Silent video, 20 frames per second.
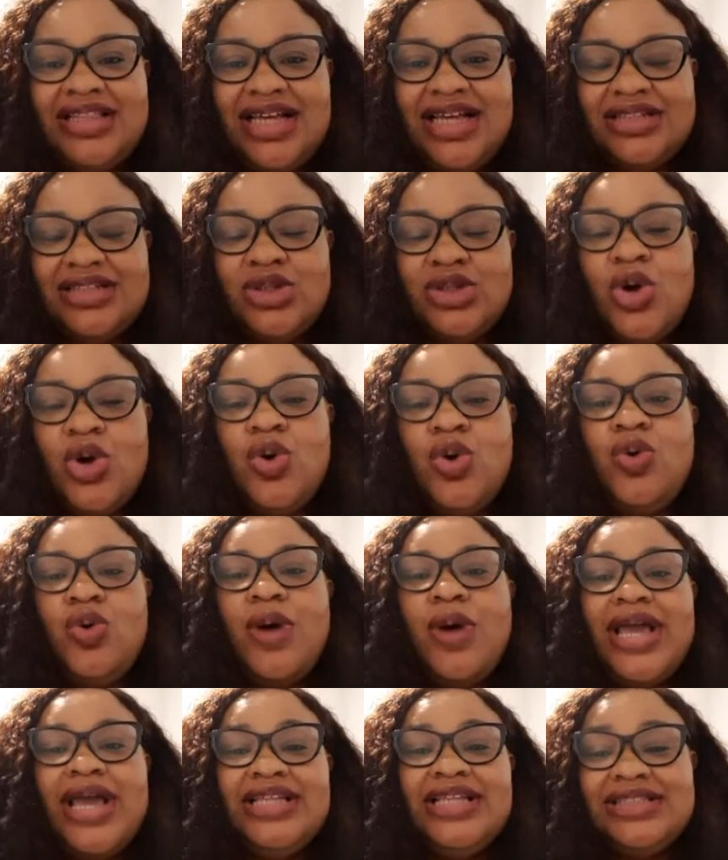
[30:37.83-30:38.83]
that who
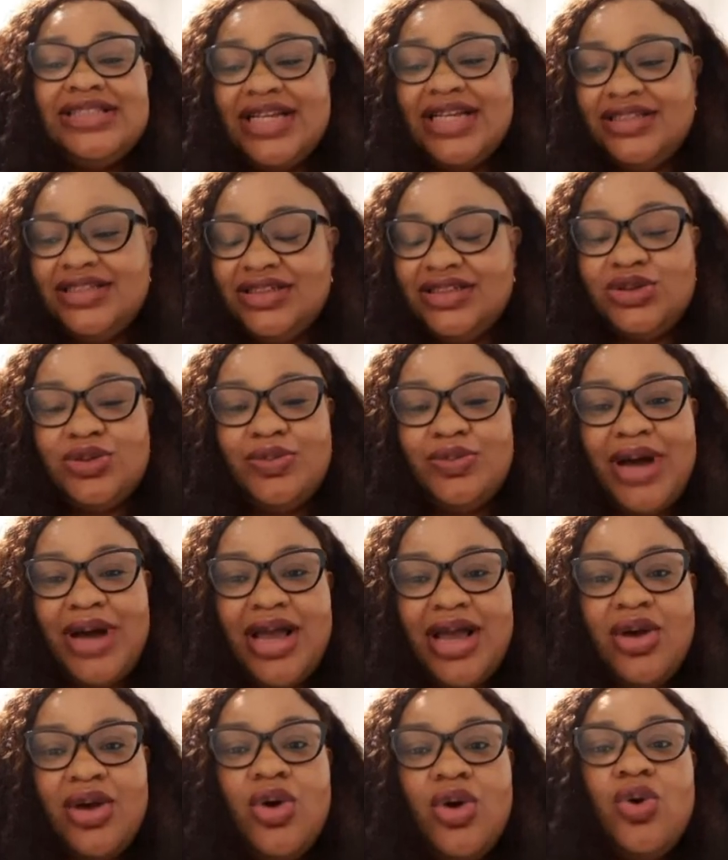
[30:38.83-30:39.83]
are intending to buy,